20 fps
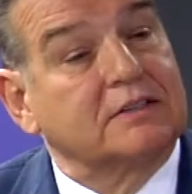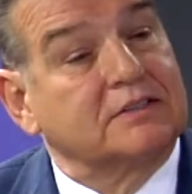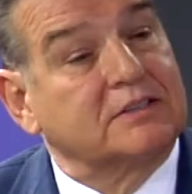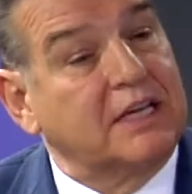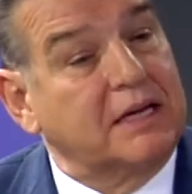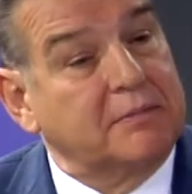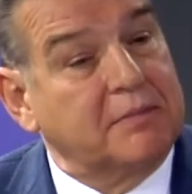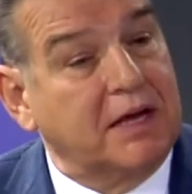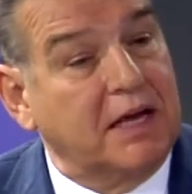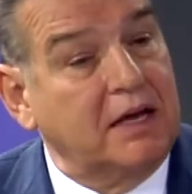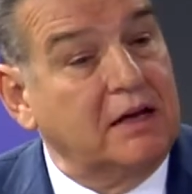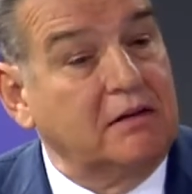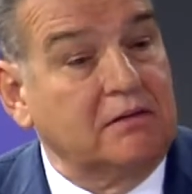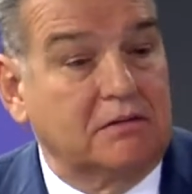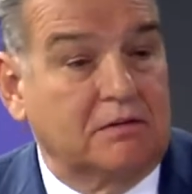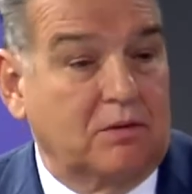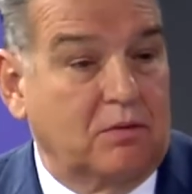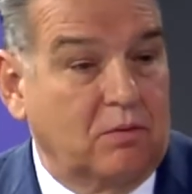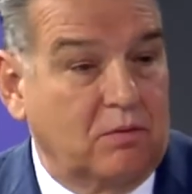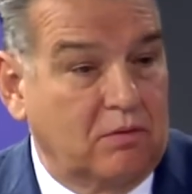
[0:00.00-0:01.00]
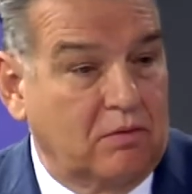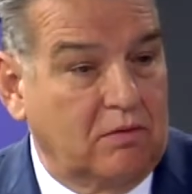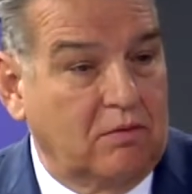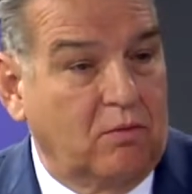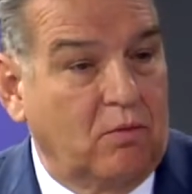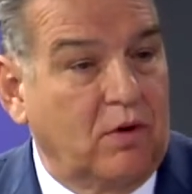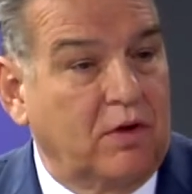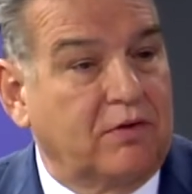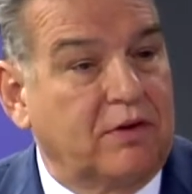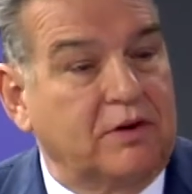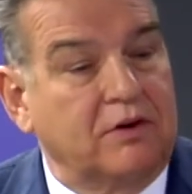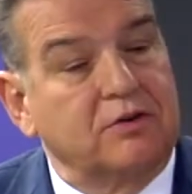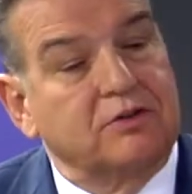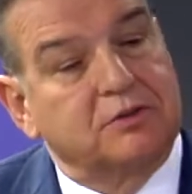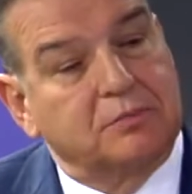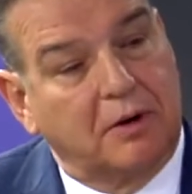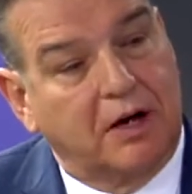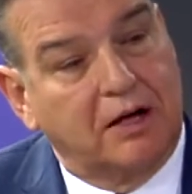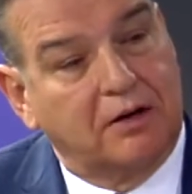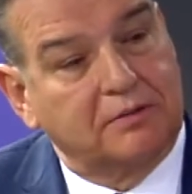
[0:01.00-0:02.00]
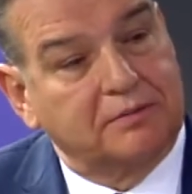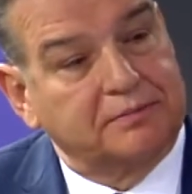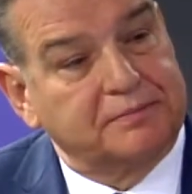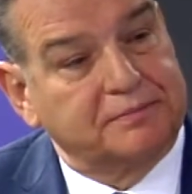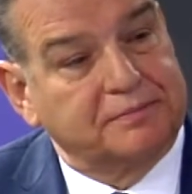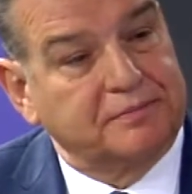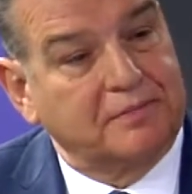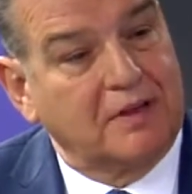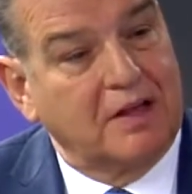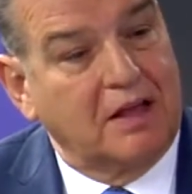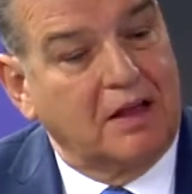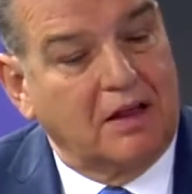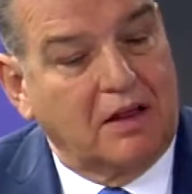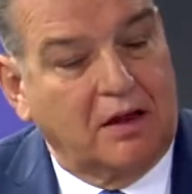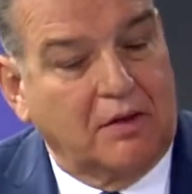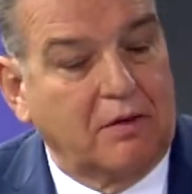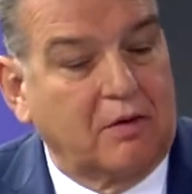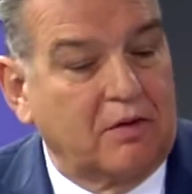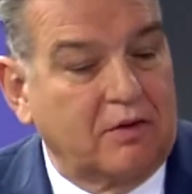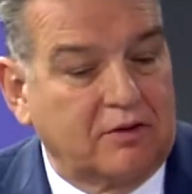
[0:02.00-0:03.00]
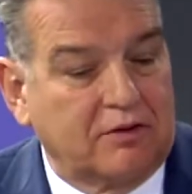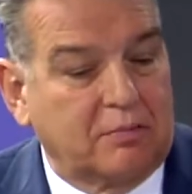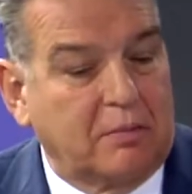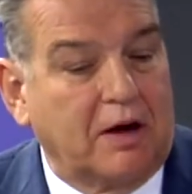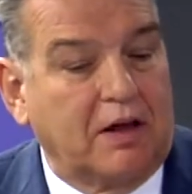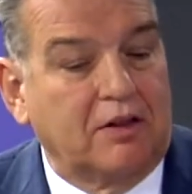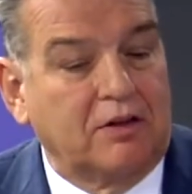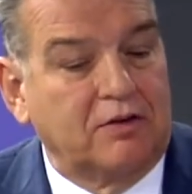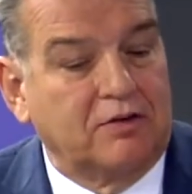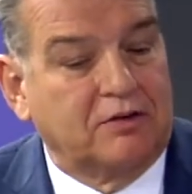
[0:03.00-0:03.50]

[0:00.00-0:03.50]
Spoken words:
the same day with a new smile, the smile that you